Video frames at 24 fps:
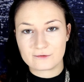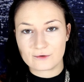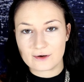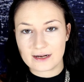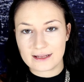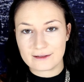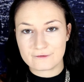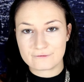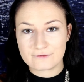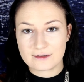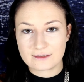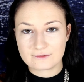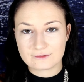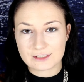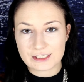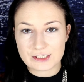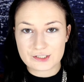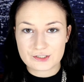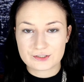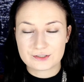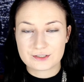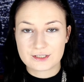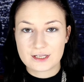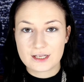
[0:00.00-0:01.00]
for a
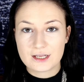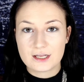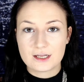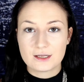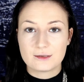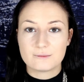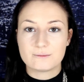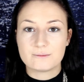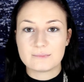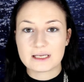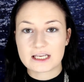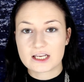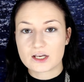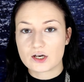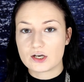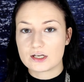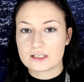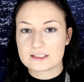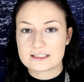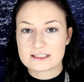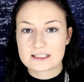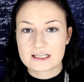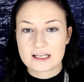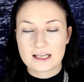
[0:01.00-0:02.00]
foundation
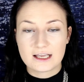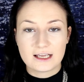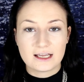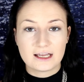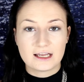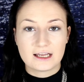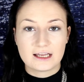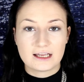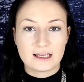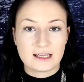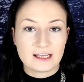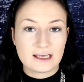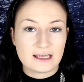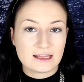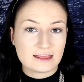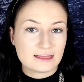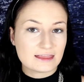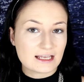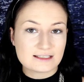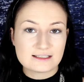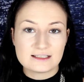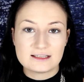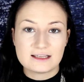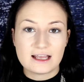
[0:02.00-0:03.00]
because
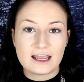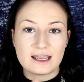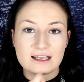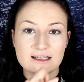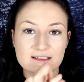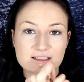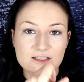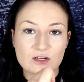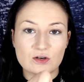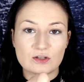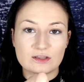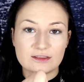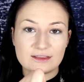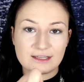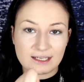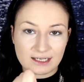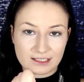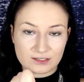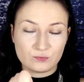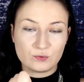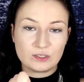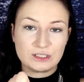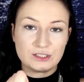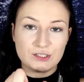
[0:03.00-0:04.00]
it doesn't have
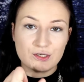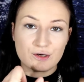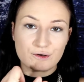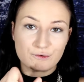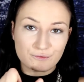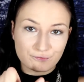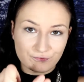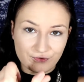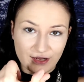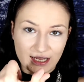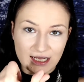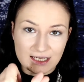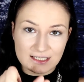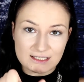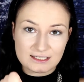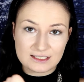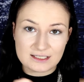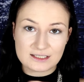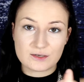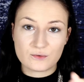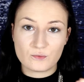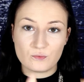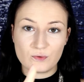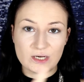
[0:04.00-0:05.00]
contact with your
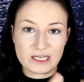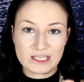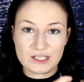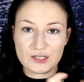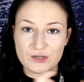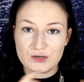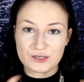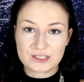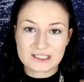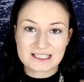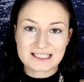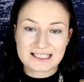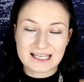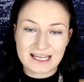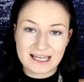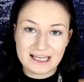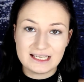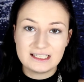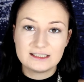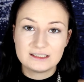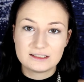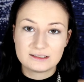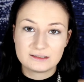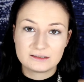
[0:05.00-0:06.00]
face, with your
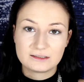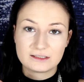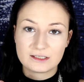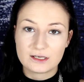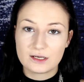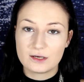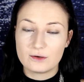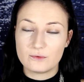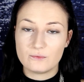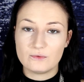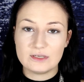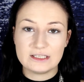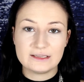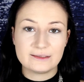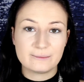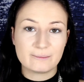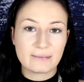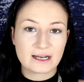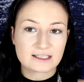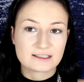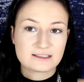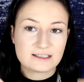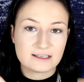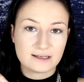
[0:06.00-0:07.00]
skin, with the
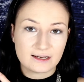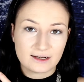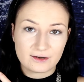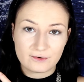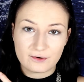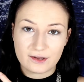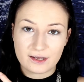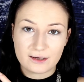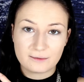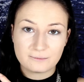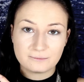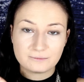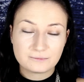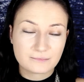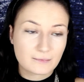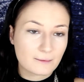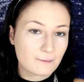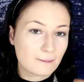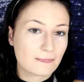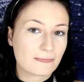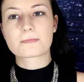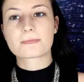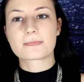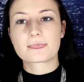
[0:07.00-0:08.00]
bacterium.
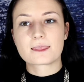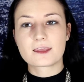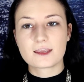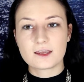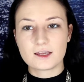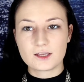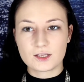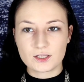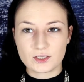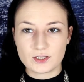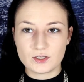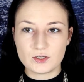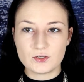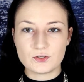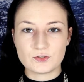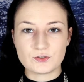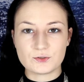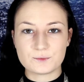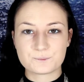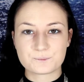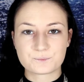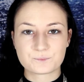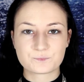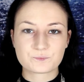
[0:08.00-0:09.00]

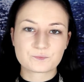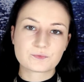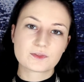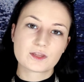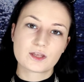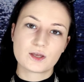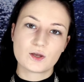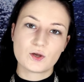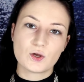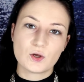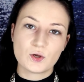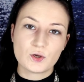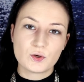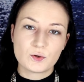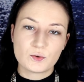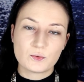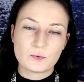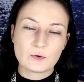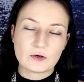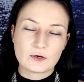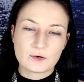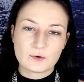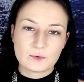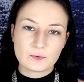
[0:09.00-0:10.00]
Good.
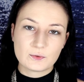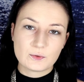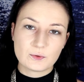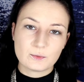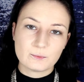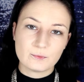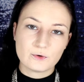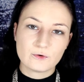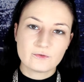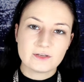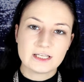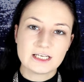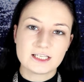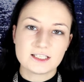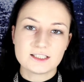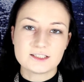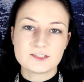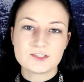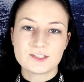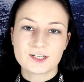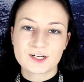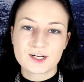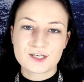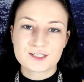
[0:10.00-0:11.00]
Moving
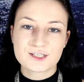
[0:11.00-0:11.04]
on to the